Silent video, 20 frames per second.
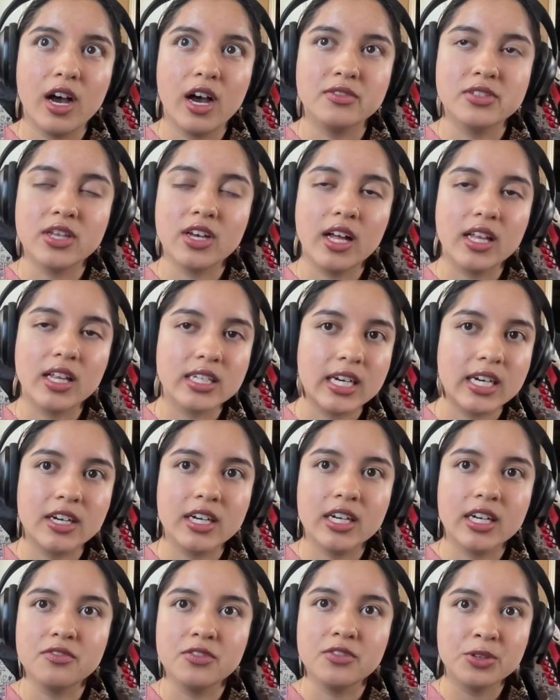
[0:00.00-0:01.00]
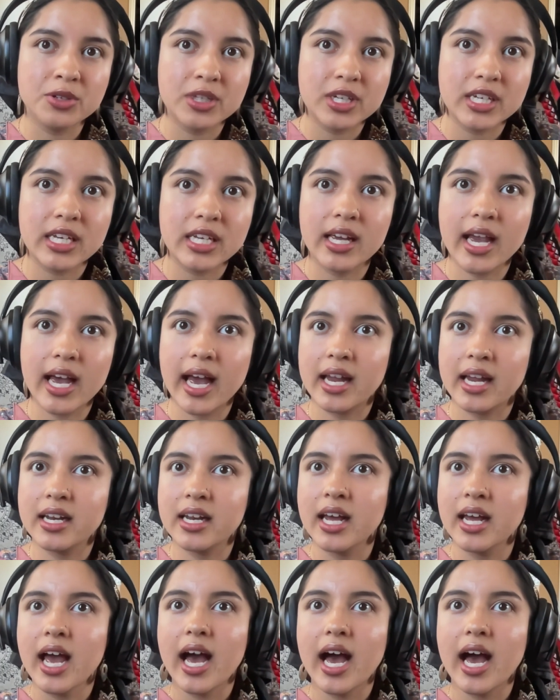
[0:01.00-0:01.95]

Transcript: solidarity, of unity, and